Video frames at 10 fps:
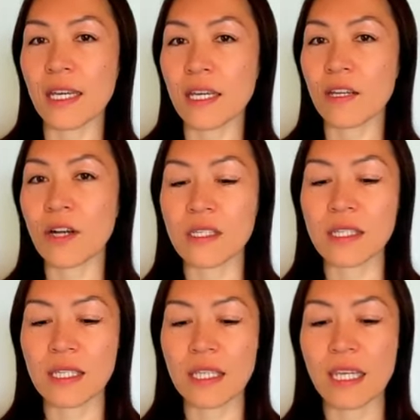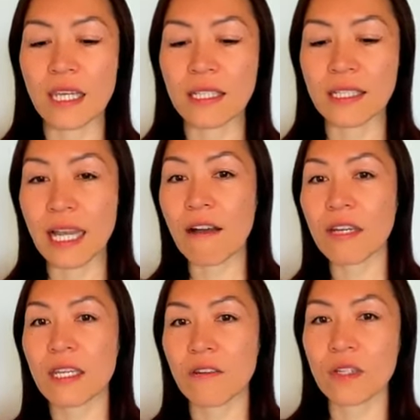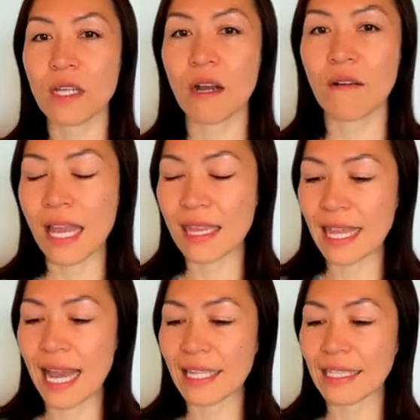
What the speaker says: you're constantly doubting yourself, and that